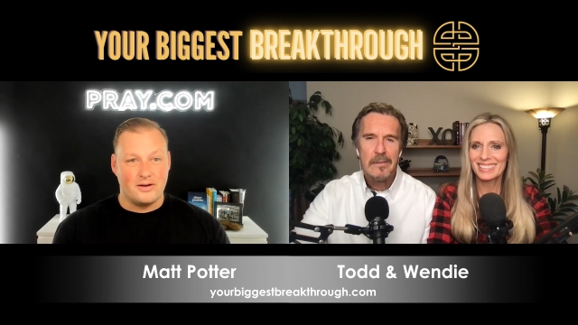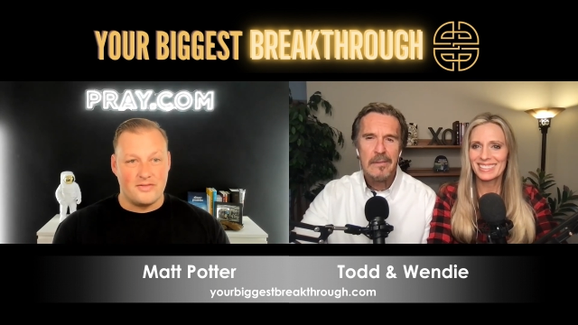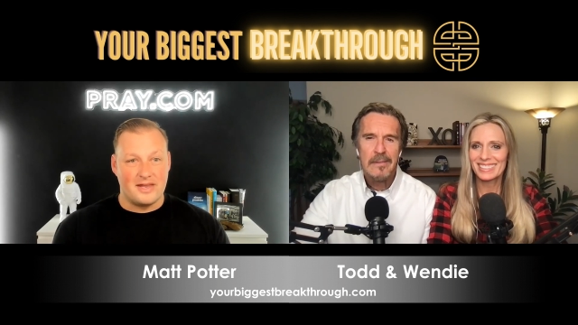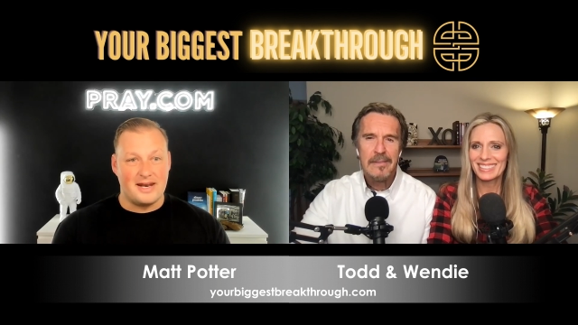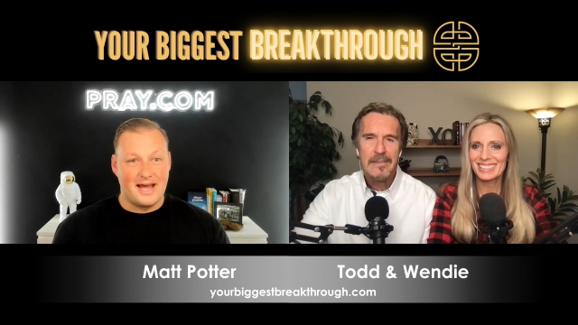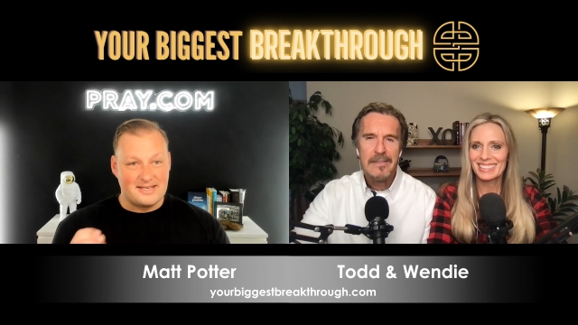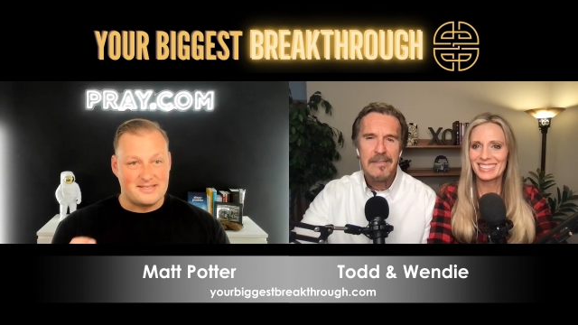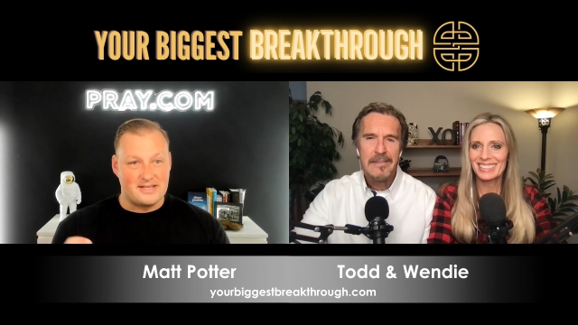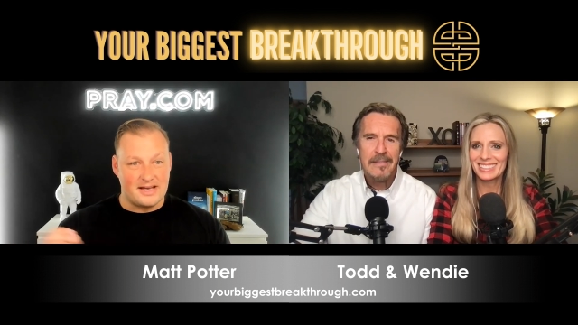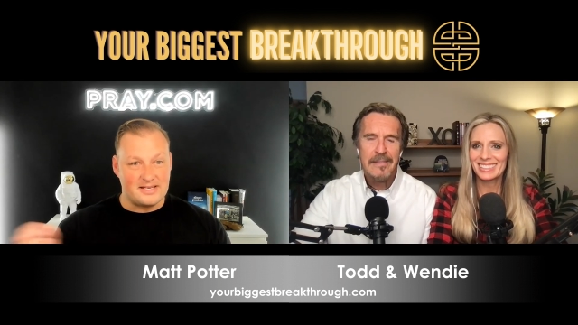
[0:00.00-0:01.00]
Speaker 1: And the
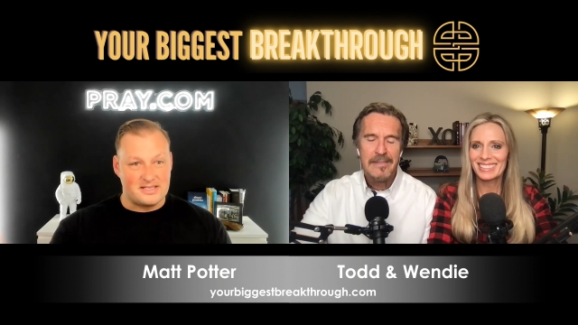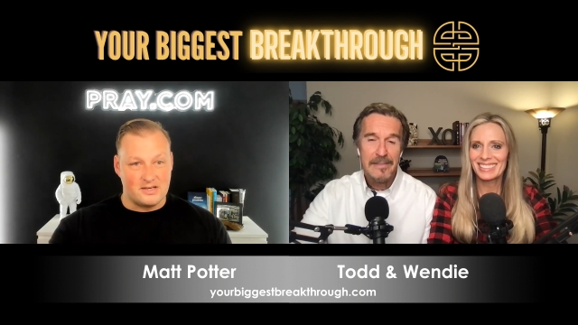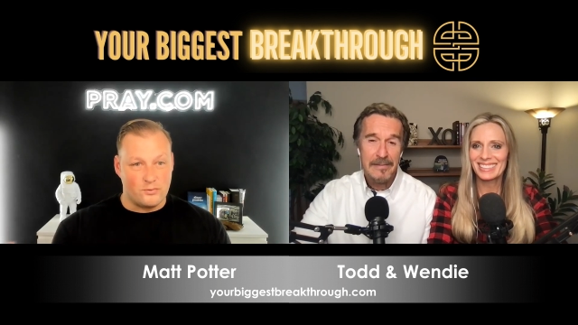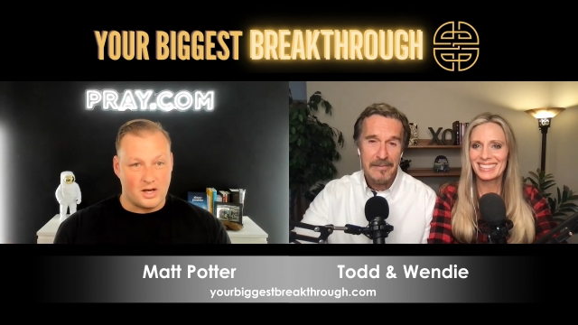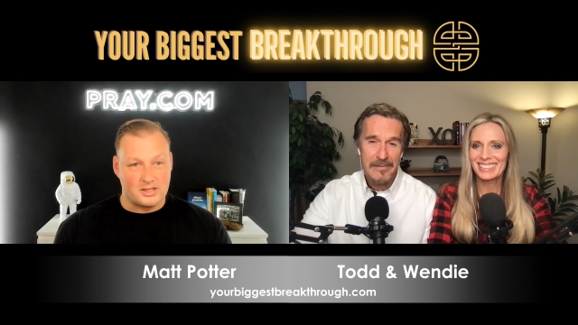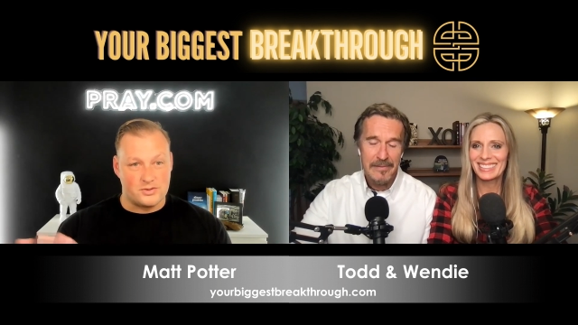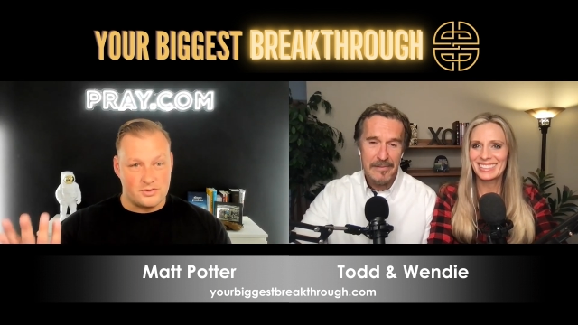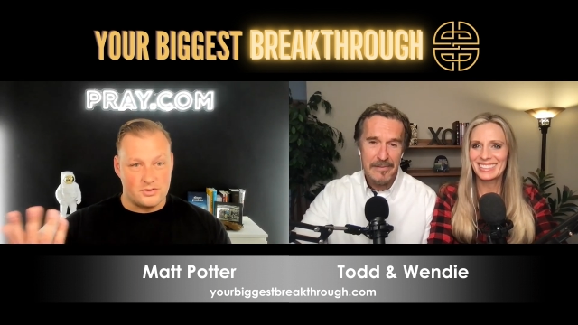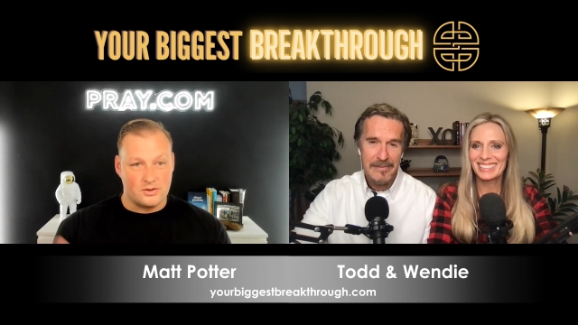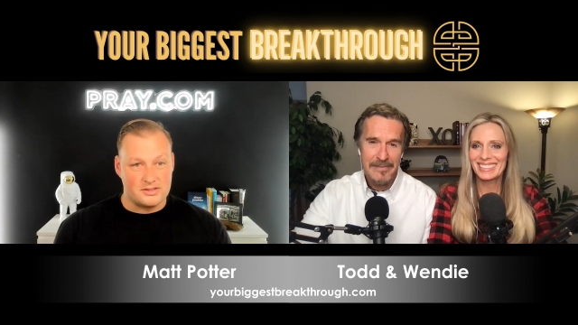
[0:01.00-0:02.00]
next day, Steve walks through
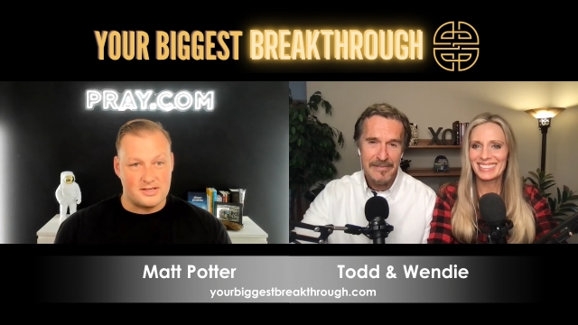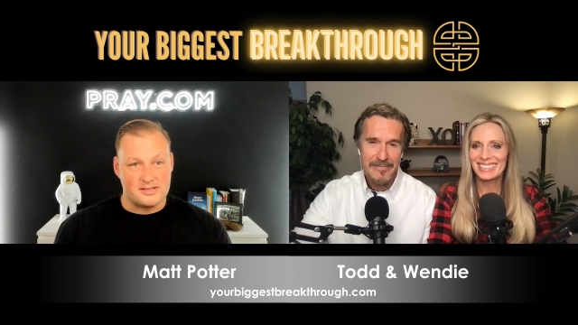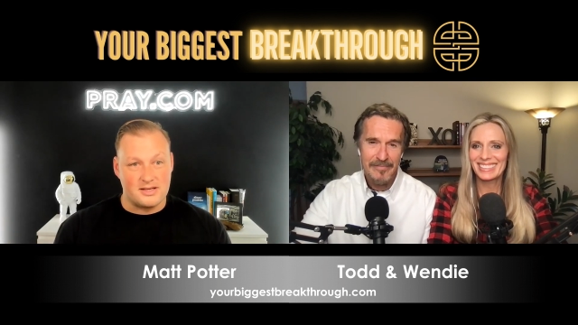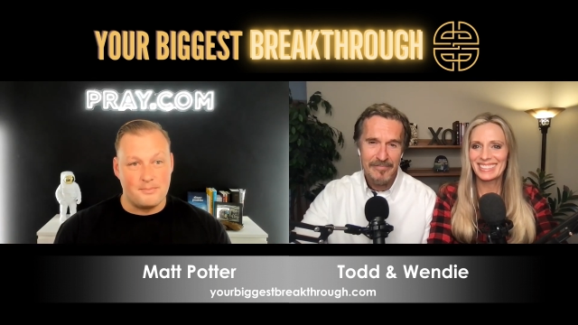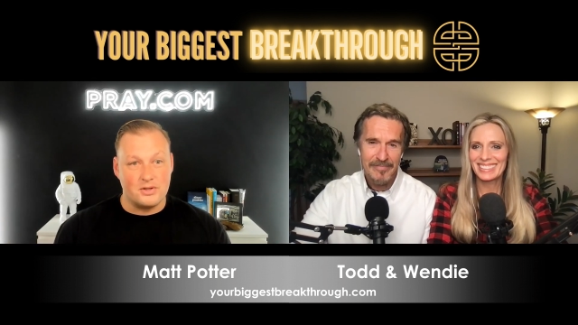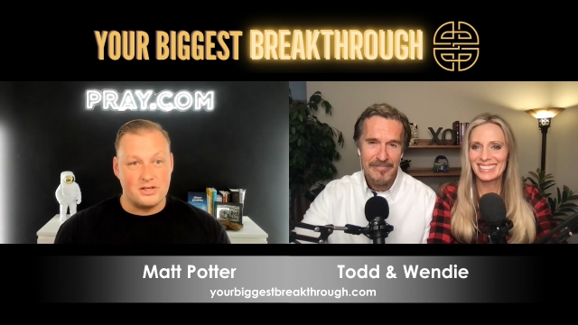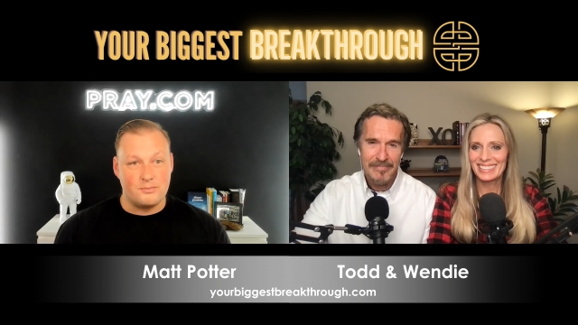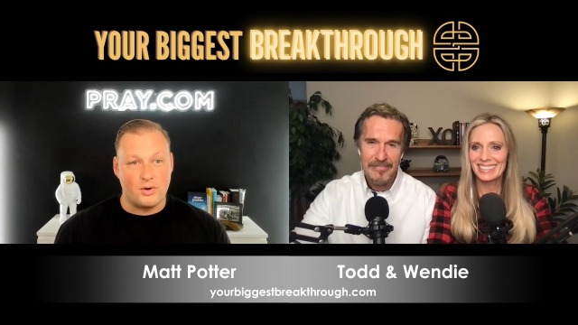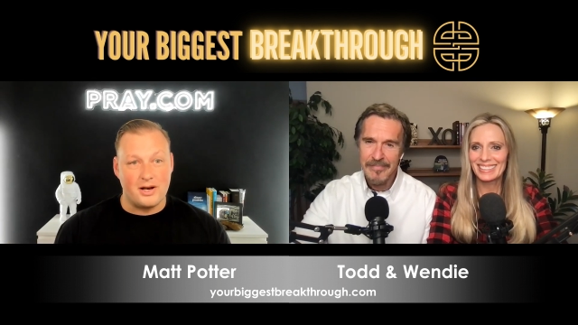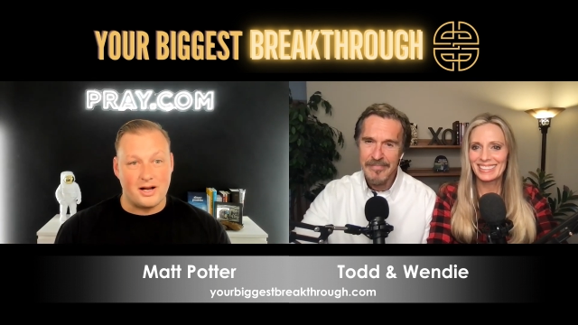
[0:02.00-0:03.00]
the door and says, I'm
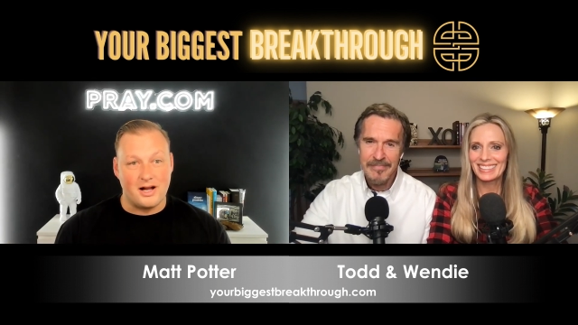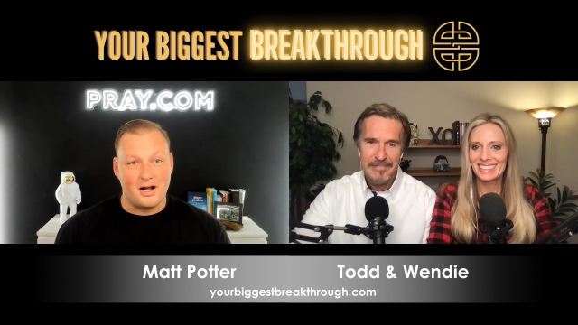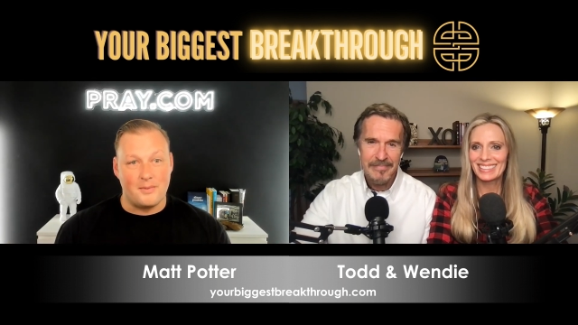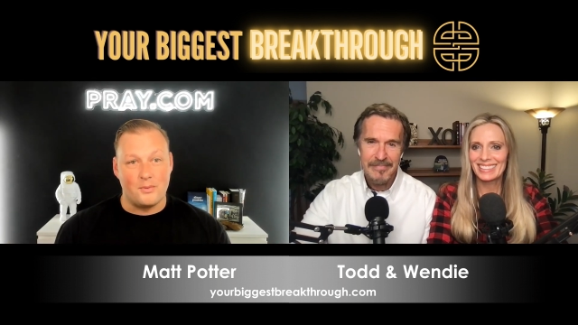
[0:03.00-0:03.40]
building pray.com.